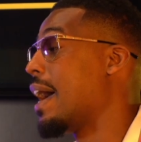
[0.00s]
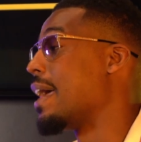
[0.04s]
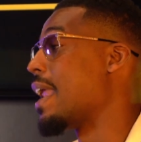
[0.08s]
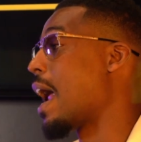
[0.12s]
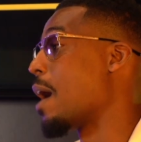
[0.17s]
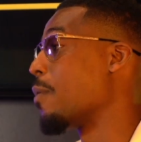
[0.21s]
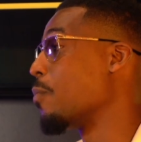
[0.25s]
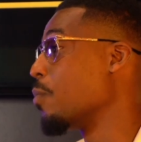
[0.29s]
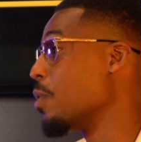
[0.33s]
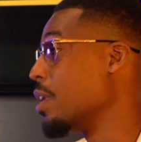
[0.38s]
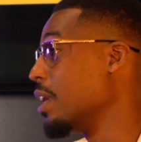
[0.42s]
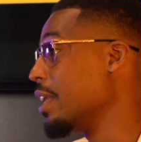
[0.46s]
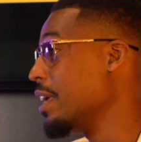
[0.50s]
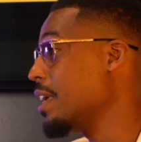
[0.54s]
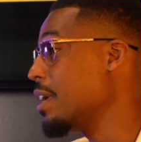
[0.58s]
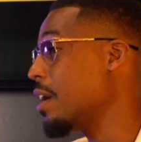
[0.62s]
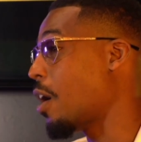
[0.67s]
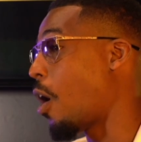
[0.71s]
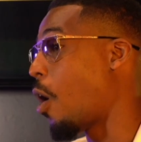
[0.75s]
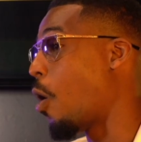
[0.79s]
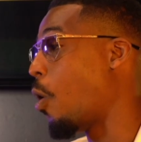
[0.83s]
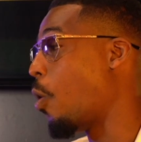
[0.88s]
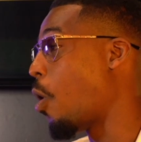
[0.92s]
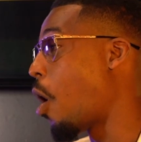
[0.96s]
And I
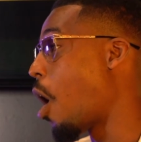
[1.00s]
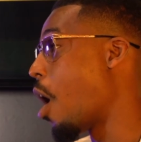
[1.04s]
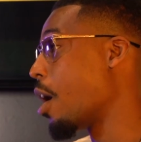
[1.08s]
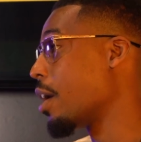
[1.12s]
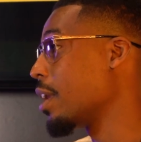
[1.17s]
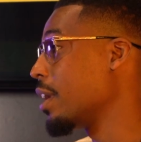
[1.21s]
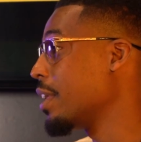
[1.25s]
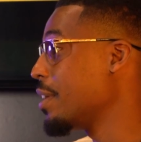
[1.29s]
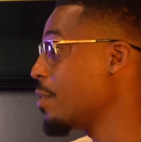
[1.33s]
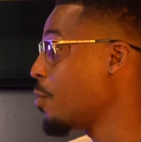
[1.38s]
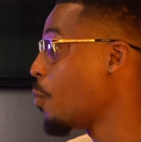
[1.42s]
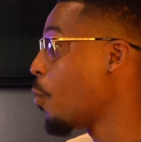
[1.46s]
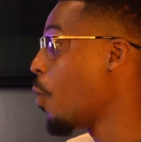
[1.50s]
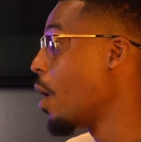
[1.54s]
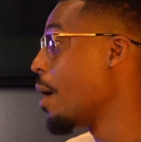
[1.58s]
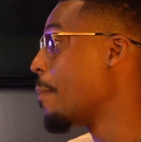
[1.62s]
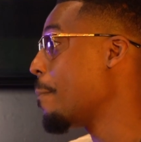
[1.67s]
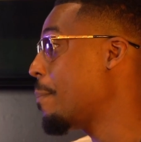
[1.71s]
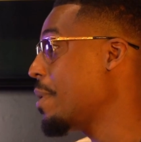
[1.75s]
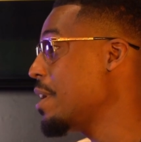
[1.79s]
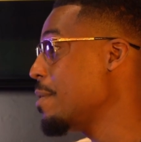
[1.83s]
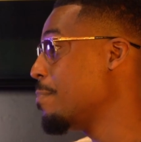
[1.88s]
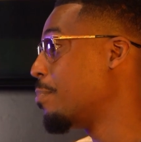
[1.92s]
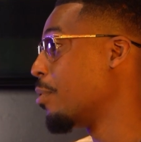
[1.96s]
really wholeheartedly
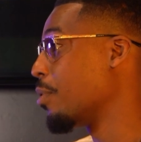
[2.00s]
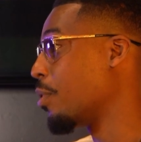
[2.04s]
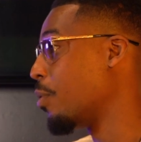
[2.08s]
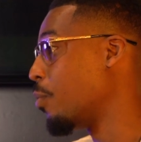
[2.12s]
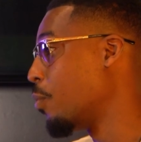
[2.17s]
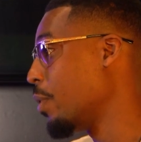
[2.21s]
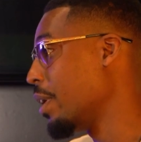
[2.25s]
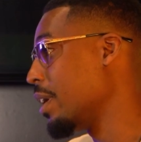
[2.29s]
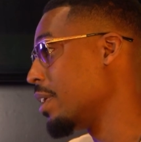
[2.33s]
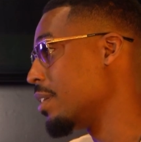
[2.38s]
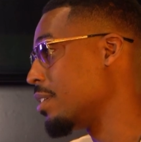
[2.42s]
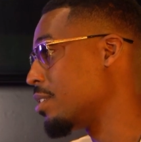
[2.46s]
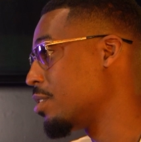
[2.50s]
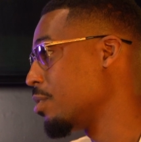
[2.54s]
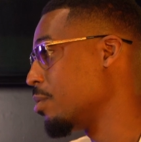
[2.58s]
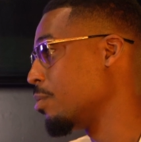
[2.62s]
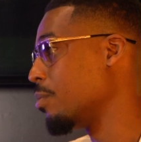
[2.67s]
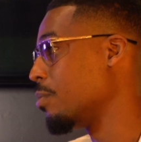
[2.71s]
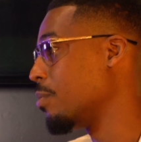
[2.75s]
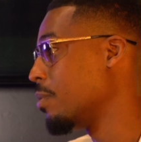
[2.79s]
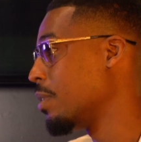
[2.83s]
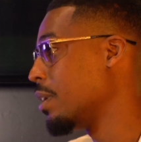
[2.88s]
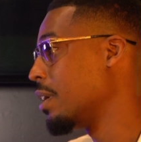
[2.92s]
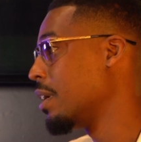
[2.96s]
want people to win
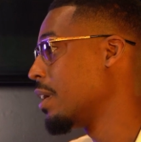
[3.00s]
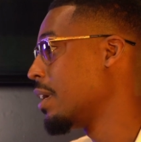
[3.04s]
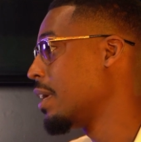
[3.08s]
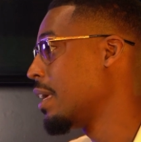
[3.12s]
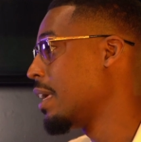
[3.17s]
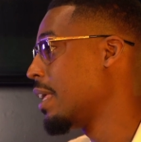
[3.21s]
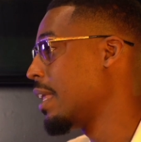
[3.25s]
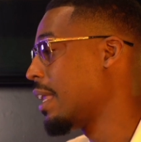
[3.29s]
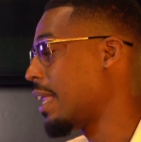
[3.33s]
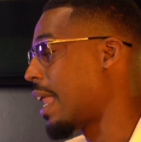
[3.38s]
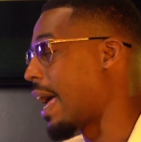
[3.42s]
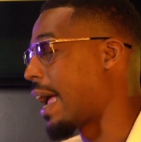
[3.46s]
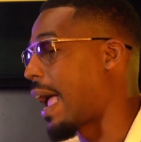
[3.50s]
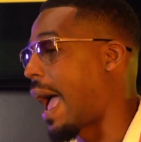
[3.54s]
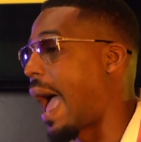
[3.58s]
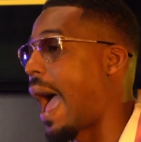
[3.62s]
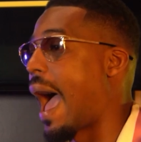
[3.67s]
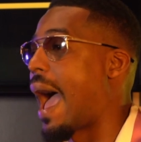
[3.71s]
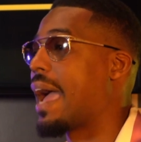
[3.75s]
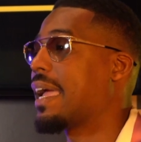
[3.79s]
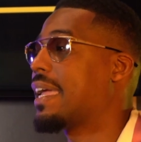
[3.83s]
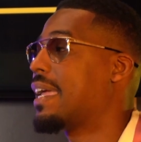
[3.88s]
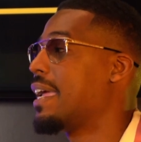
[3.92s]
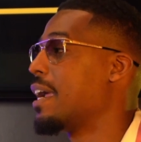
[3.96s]
too. That's true. Like
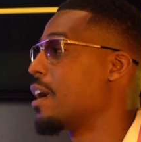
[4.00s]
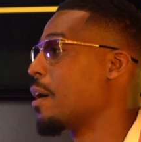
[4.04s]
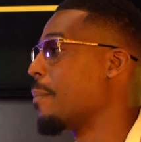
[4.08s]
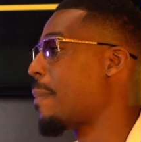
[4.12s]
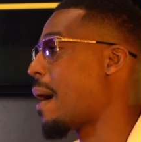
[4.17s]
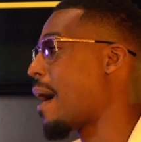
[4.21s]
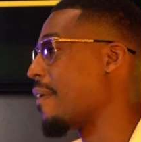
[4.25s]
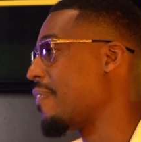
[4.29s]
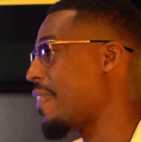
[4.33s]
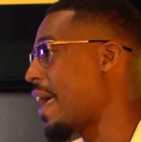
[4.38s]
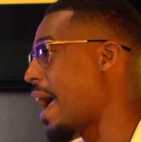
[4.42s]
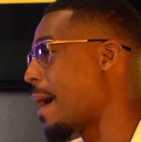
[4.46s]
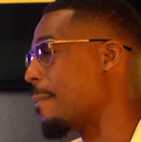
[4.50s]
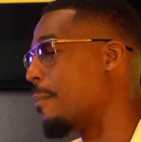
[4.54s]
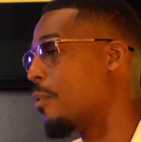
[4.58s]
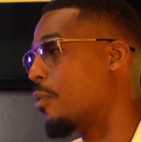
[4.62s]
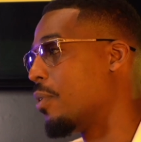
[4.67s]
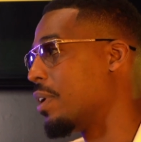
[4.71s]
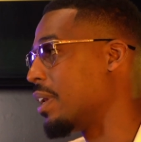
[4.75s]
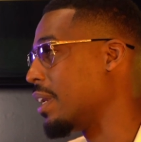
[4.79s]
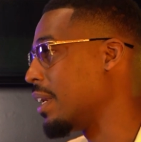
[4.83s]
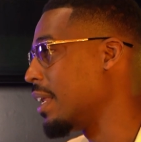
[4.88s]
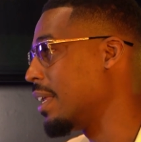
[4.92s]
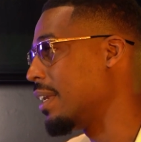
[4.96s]
I care about that
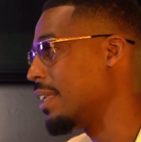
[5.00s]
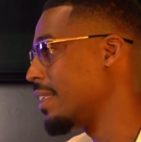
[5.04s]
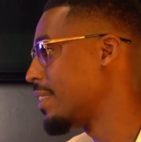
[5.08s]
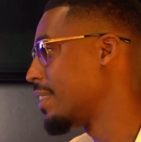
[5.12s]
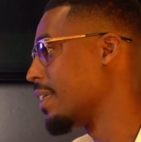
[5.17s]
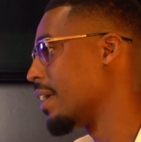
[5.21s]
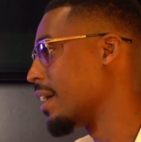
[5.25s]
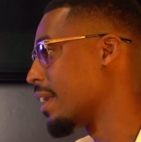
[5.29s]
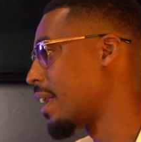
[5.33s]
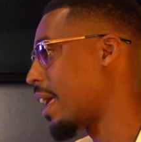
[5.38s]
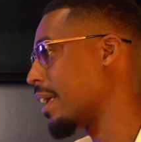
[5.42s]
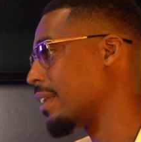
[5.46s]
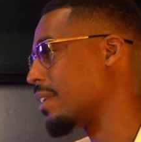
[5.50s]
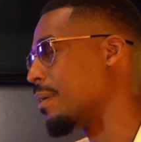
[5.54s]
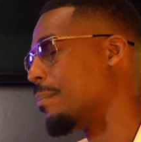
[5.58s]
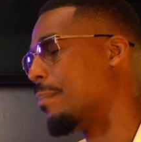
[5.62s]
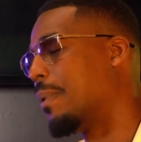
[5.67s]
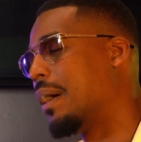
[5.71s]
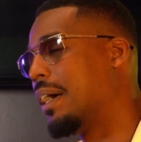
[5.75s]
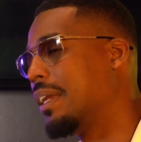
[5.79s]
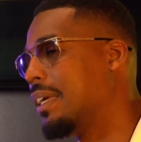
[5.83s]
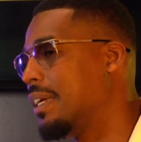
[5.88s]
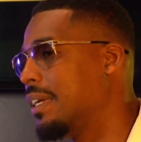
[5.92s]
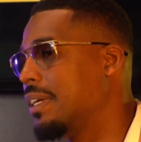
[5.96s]
more than anything. Like the
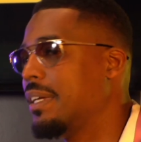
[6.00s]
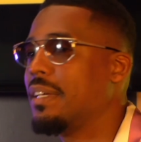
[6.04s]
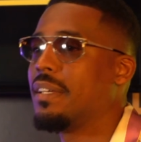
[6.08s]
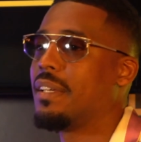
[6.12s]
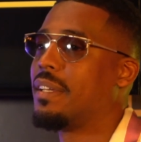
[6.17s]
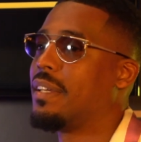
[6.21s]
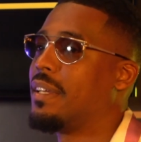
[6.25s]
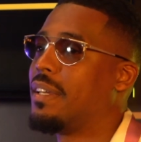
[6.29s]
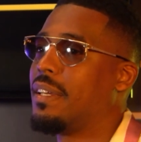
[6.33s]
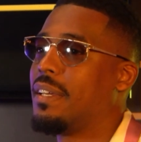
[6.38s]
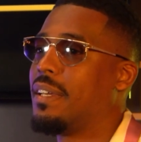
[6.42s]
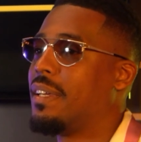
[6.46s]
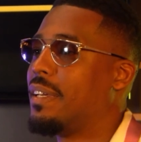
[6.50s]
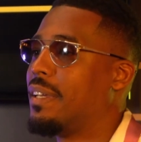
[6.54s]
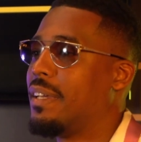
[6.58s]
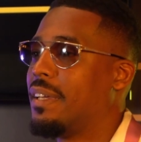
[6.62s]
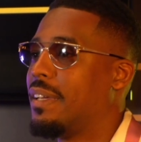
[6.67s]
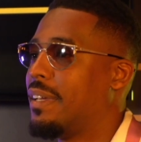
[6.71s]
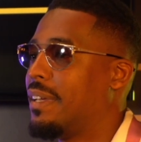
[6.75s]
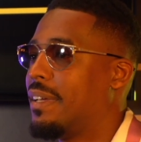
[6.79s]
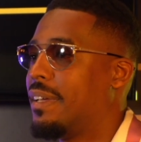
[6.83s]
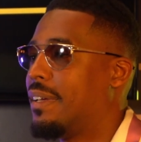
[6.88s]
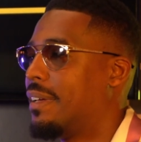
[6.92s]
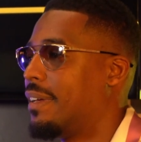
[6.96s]
money
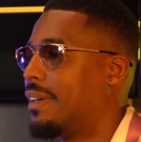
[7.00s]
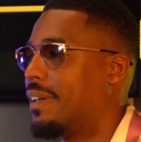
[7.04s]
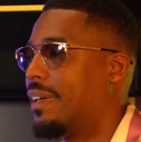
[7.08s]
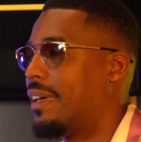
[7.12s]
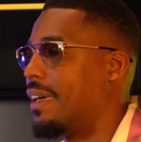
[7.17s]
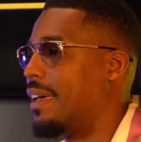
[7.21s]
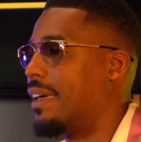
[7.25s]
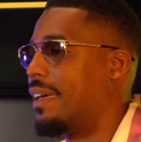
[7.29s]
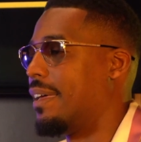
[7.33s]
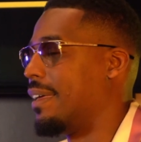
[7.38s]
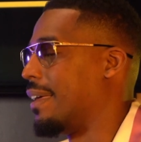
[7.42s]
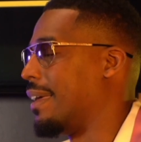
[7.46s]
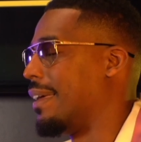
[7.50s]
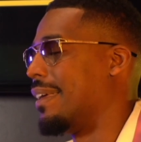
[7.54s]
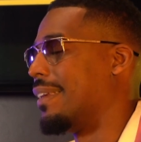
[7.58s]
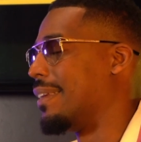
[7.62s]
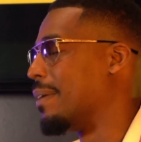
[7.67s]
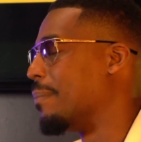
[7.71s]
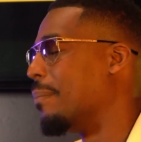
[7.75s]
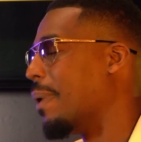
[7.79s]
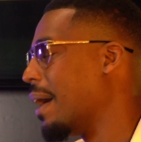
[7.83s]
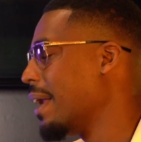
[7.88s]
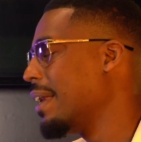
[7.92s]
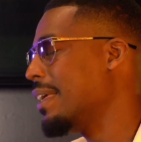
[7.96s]

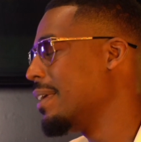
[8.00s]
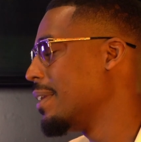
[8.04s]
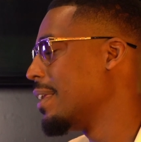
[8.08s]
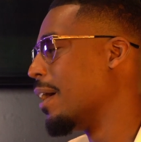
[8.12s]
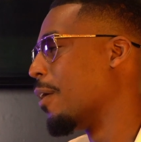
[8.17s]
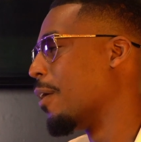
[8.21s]
the money